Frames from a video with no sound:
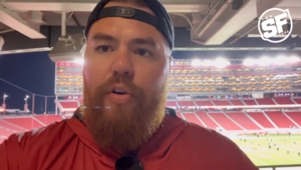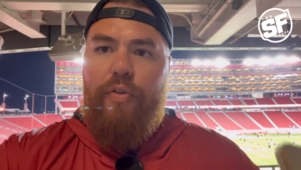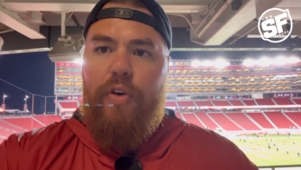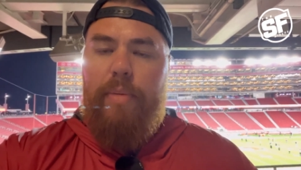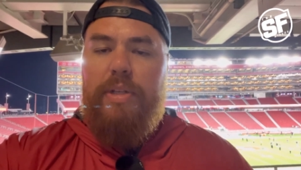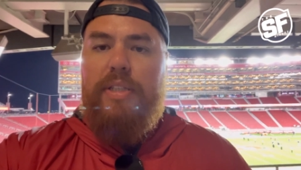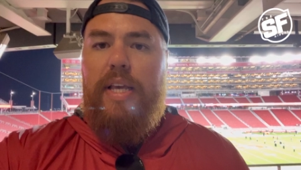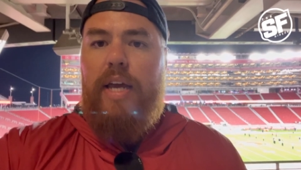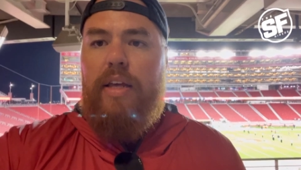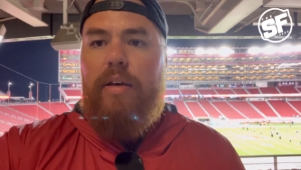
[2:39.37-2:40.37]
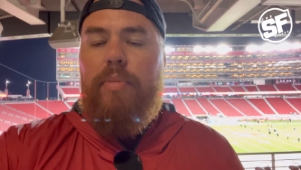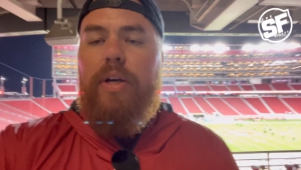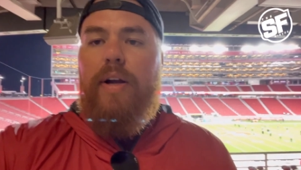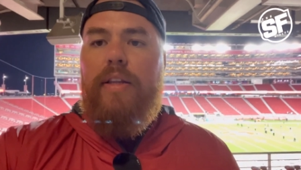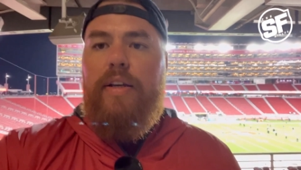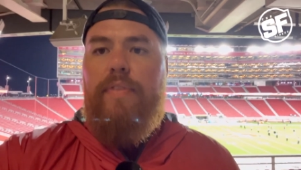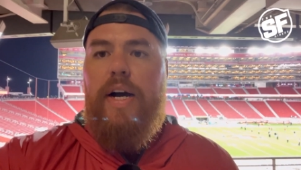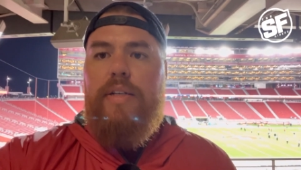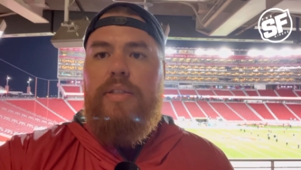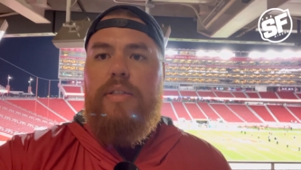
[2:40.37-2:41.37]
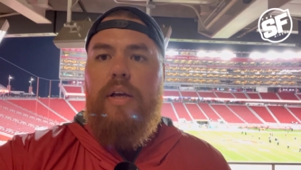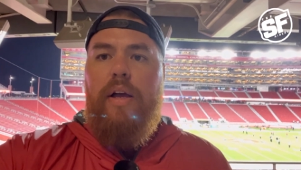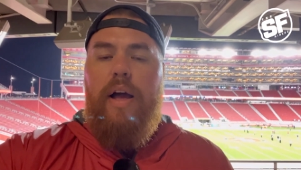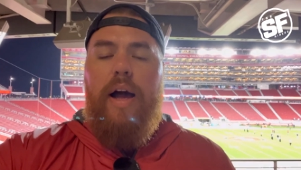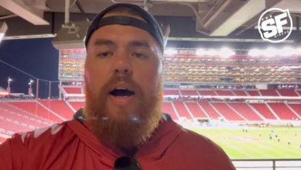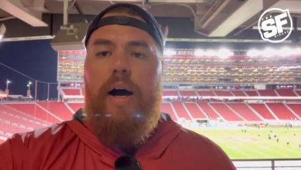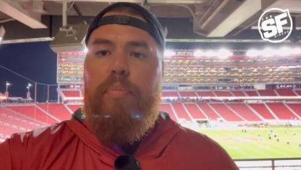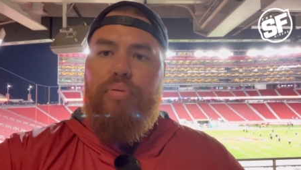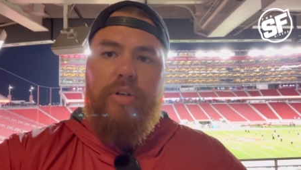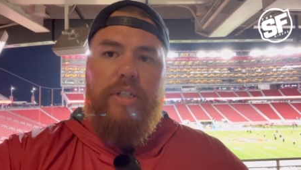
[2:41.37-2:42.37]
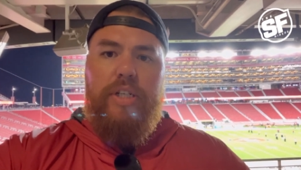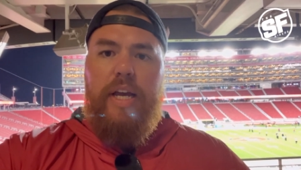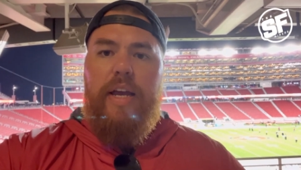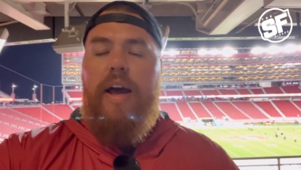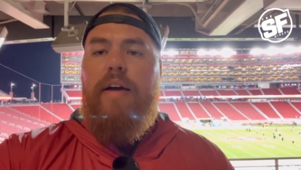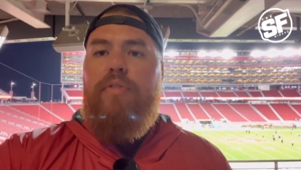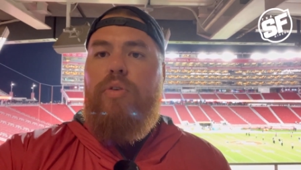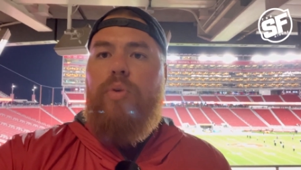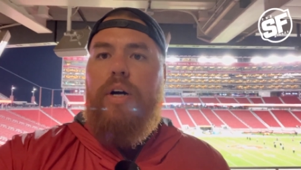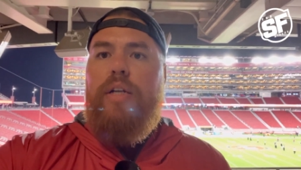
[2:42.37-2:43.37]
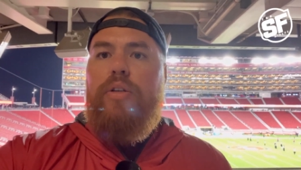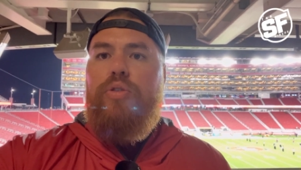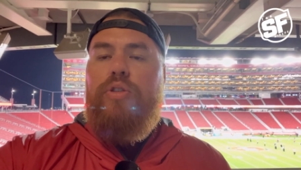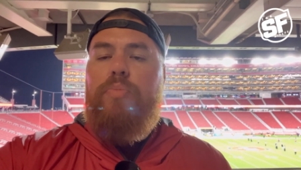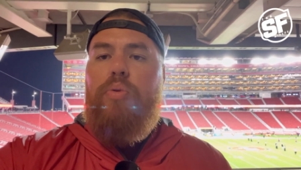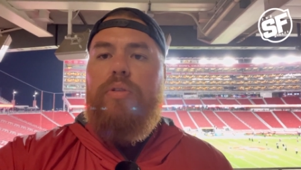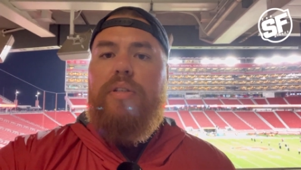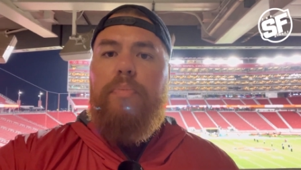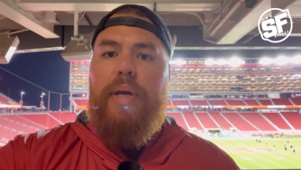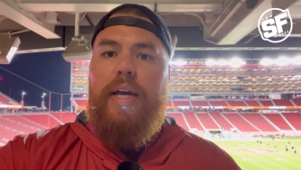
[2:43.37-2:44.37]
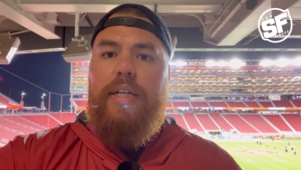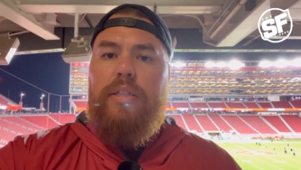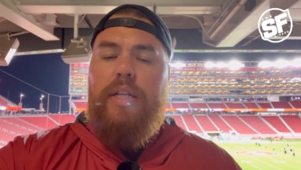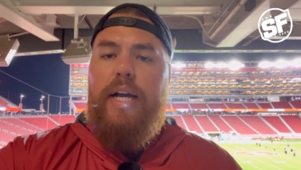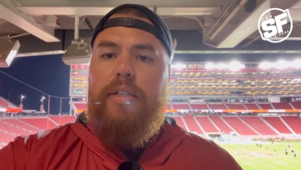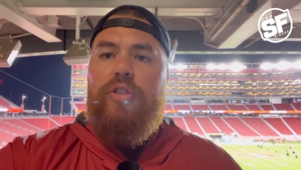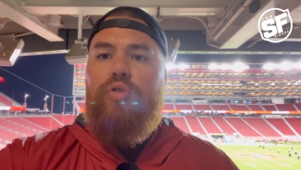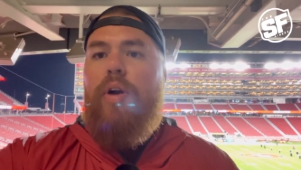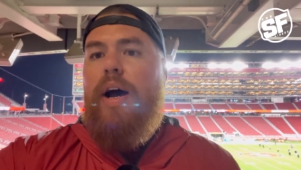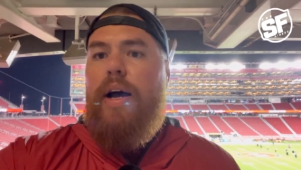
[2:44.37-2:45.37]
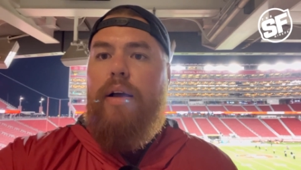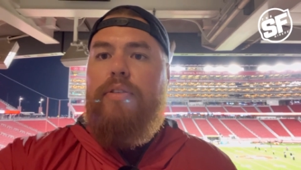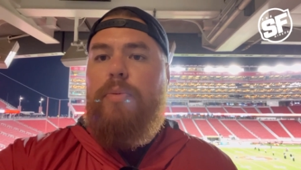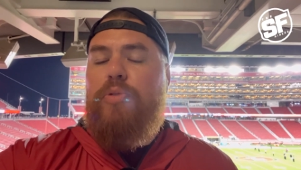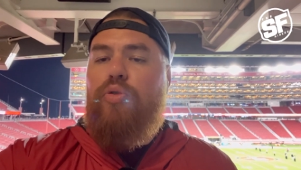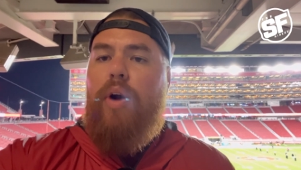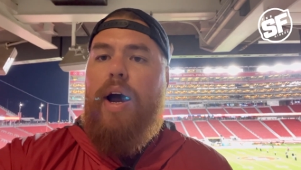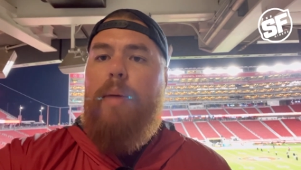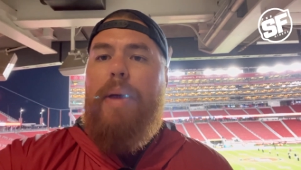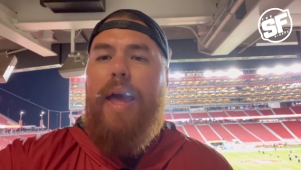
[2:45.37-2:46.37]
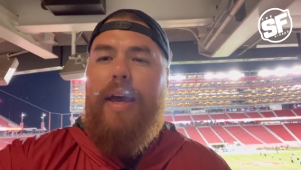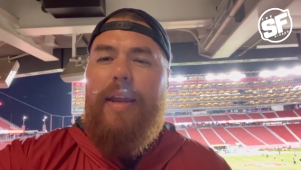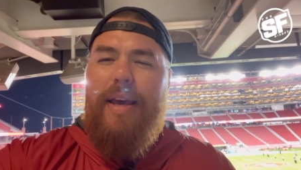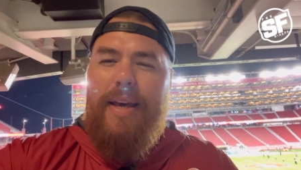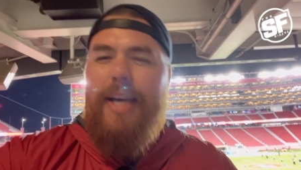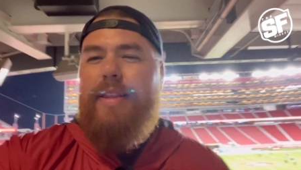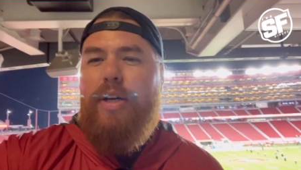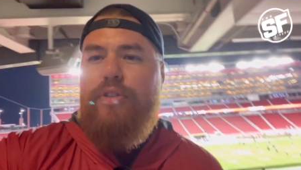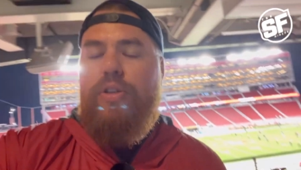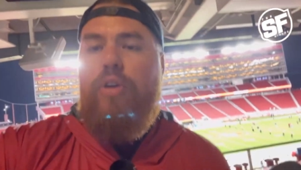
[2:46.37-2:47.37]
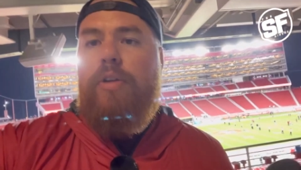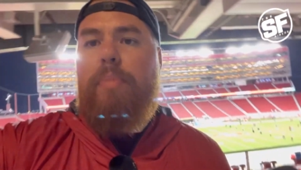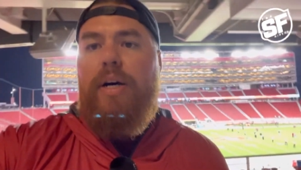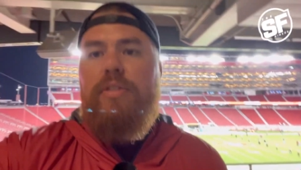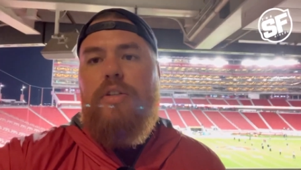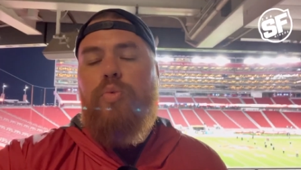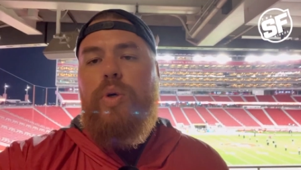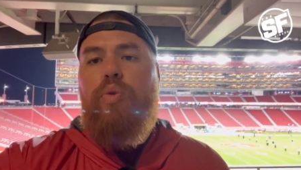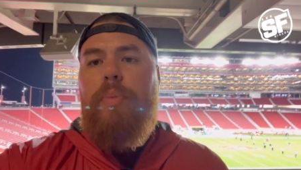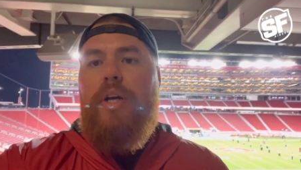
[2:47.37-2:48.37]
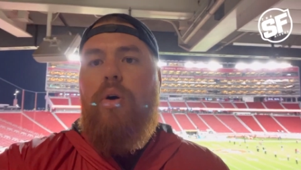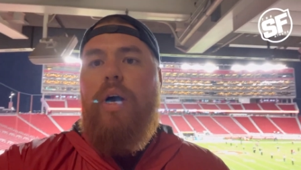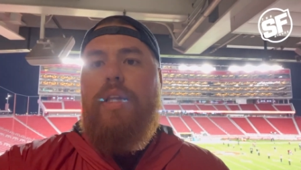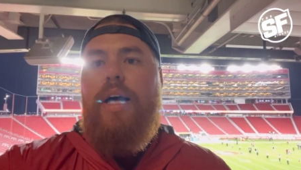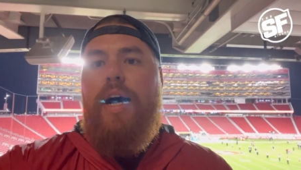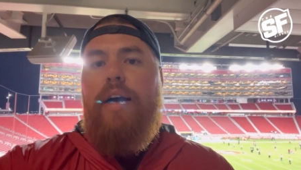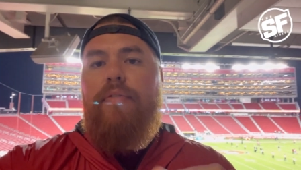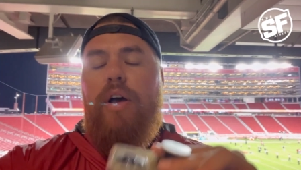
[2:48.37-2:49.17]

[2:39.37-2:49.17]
from the stadium here at Levi's. Appreciate everyone who supports the page. Like, subscribe, and hit those noting bells because we will be going live